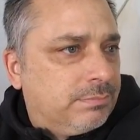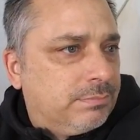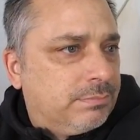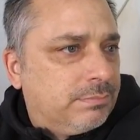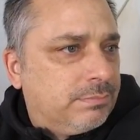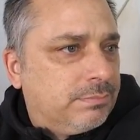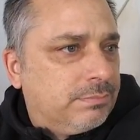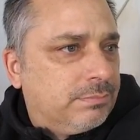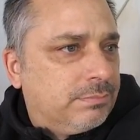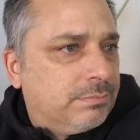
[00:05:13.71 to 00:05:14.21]

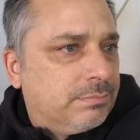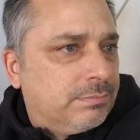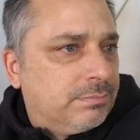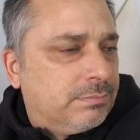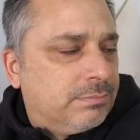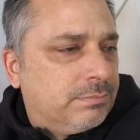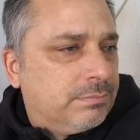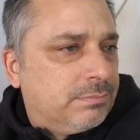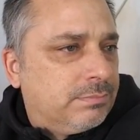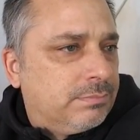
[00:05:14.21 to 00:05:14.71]

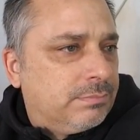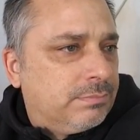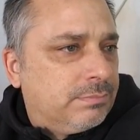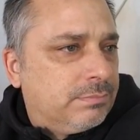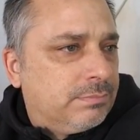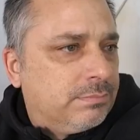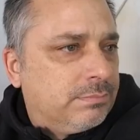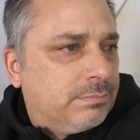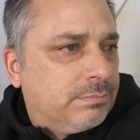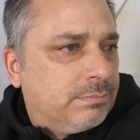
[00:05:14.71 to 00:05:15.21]

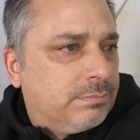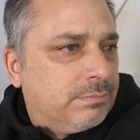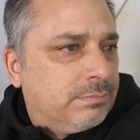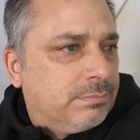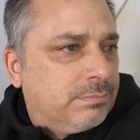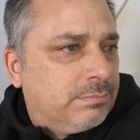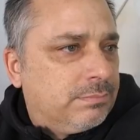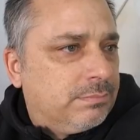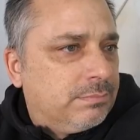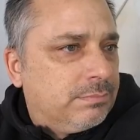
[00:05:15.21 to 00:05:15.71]

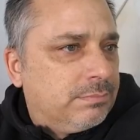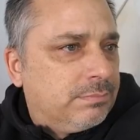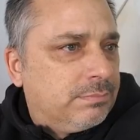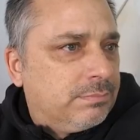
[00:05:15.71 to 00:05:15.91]
No words are spoken by the person on screen.